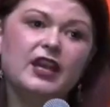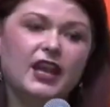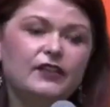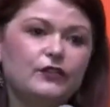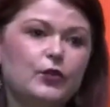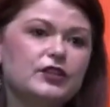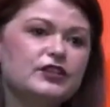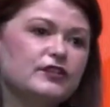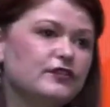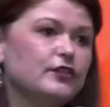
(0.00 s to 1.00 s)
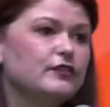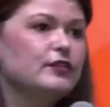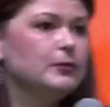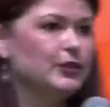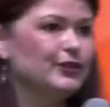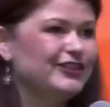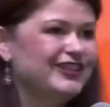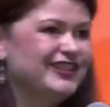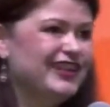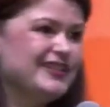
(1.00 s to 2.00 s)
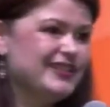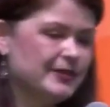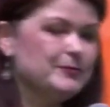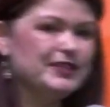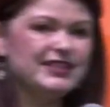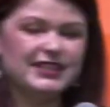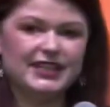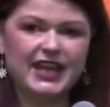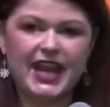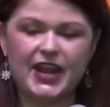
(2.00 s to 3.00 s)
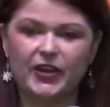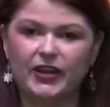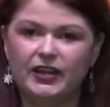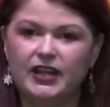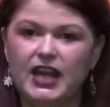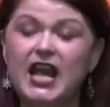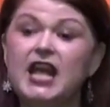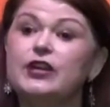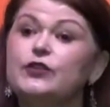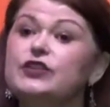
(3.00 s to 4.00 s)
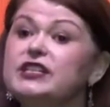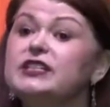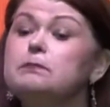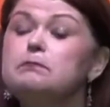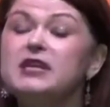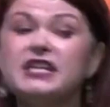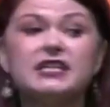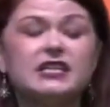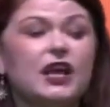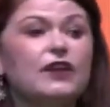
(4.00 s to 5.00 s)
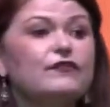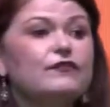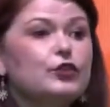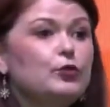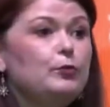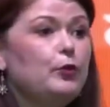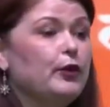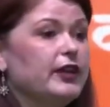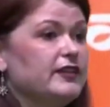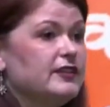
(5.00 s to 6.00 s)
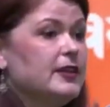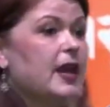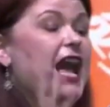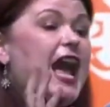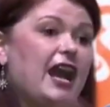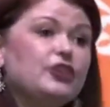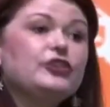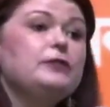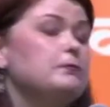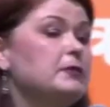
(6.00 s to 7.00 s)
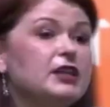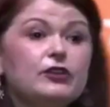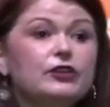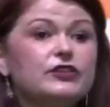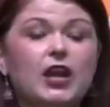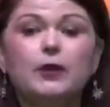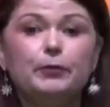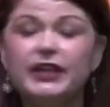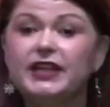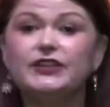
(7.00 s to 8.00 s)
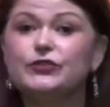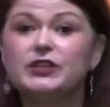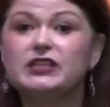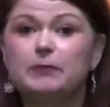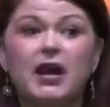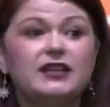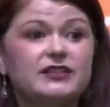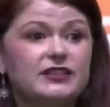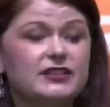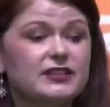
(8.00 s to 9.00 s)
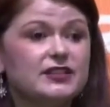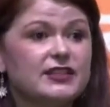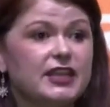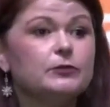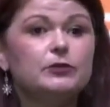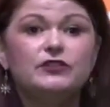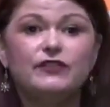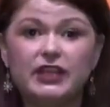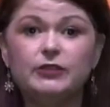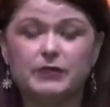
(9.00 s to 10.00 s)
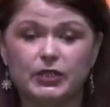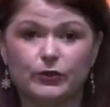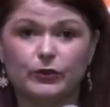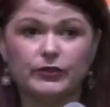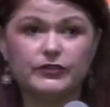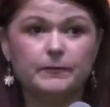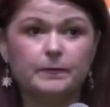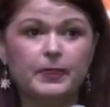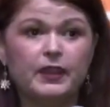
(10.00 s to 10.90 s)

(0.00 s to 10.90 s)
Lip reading: And of course, a few of them heard and simply didn't care. Now, this mix of viewpoints actually mirrors our planet's response to the Sustainable Development Goals.